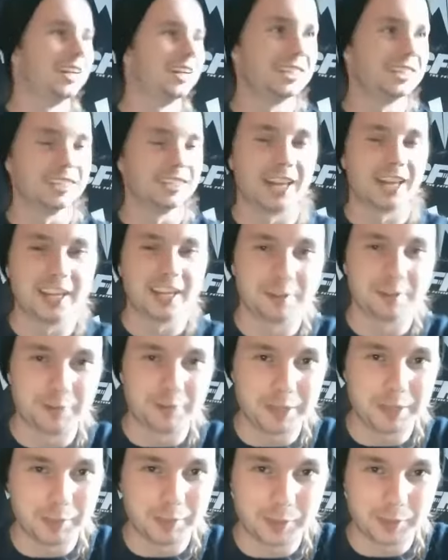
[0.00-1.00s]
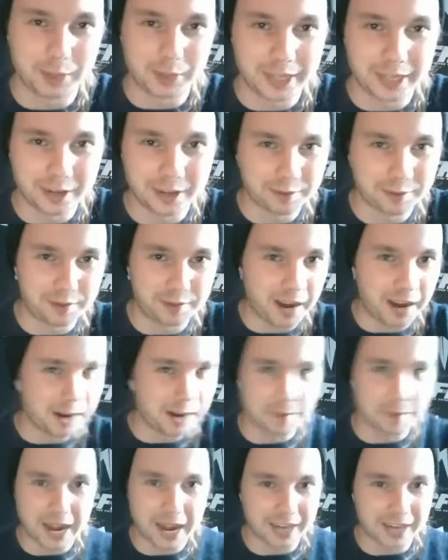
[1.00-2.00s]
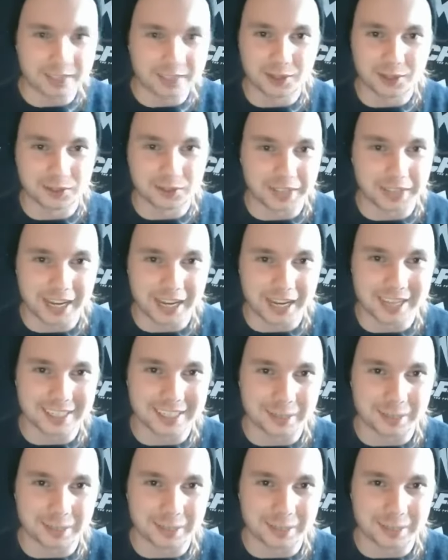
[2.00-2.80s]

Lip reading: line of people putting out a fire back in the old days,